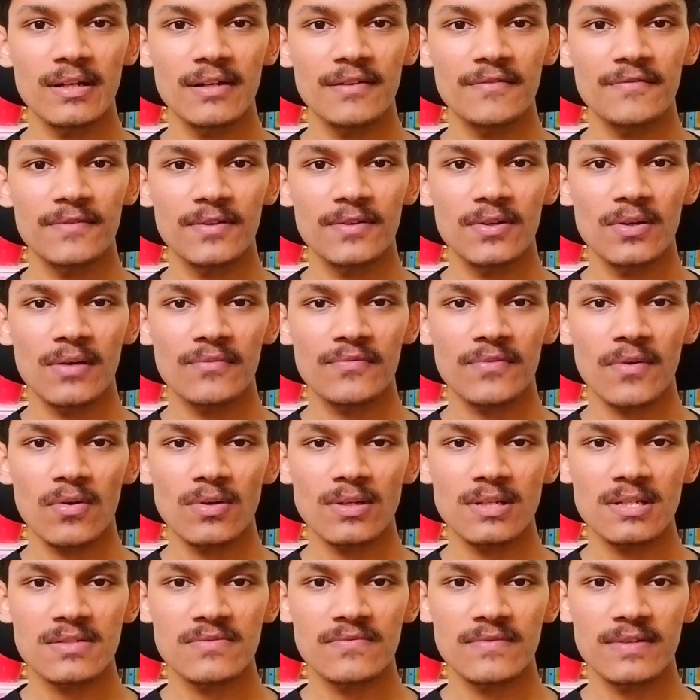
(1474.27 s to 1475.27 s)
If you have
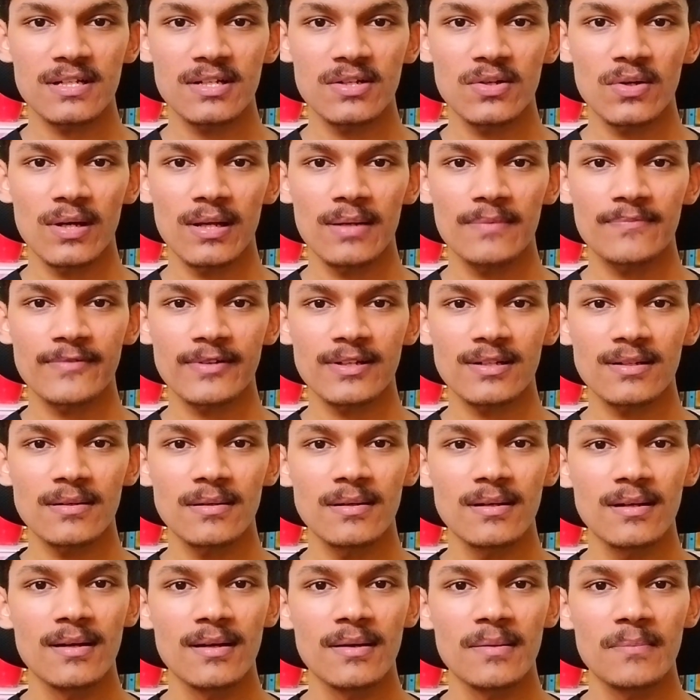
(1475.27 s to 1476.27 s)
found this video helpful,
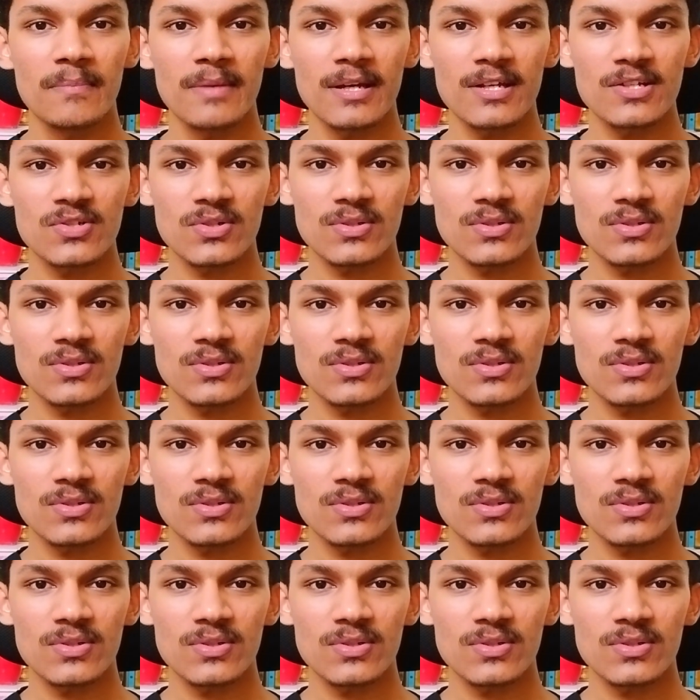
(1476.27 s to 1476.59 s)
make